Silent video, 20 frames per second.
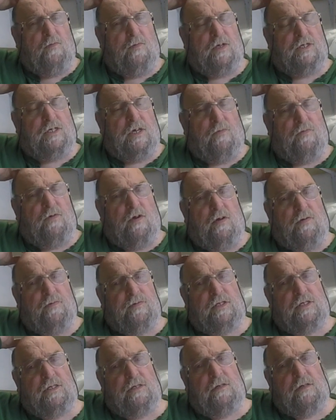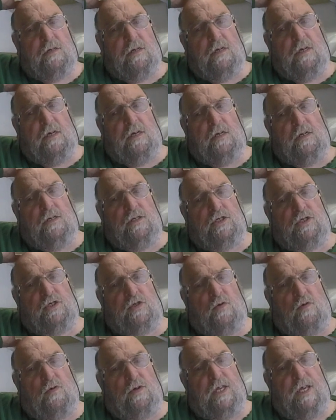which I've got
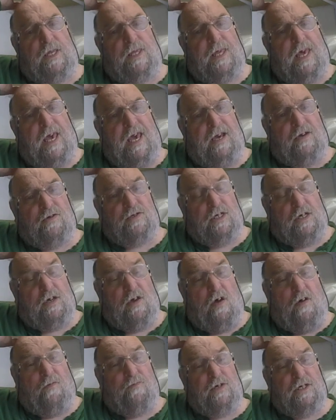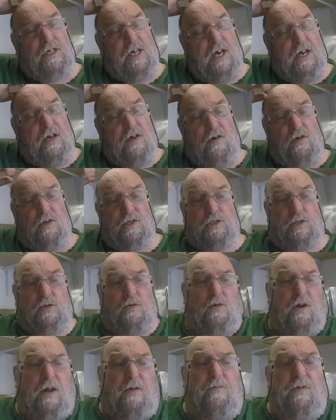stored in there because obviously I can't
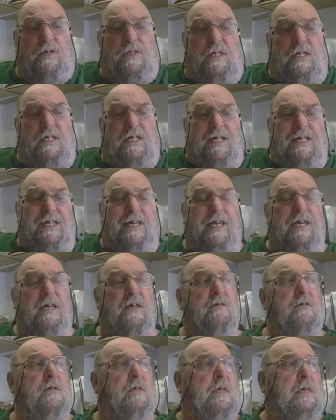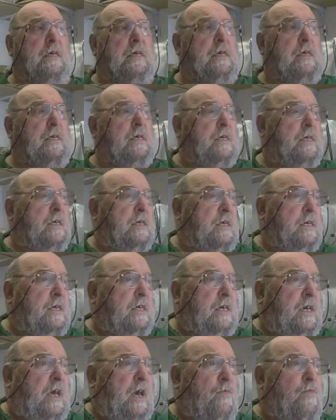store everything in here.
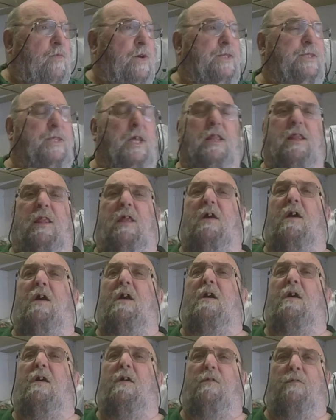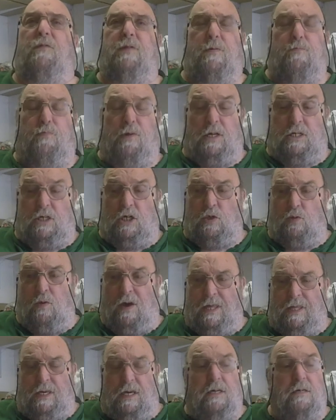And uh, with the lovely British
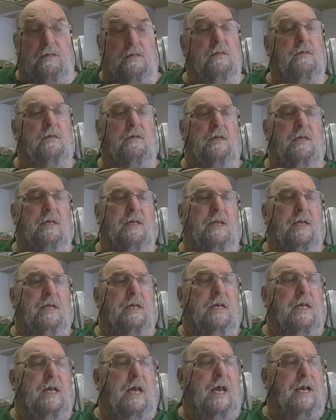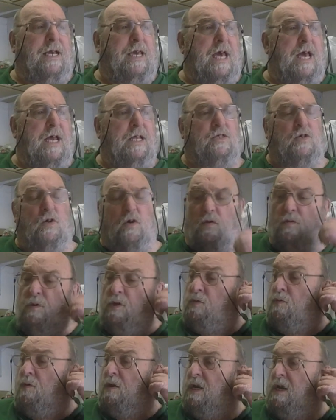weather, I can't
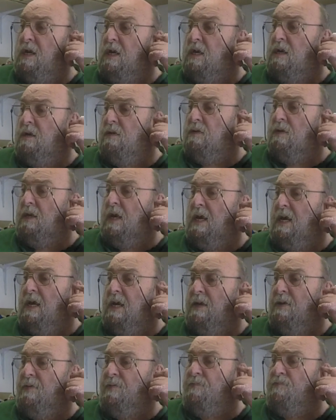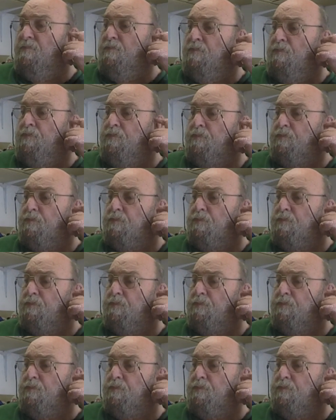always work um,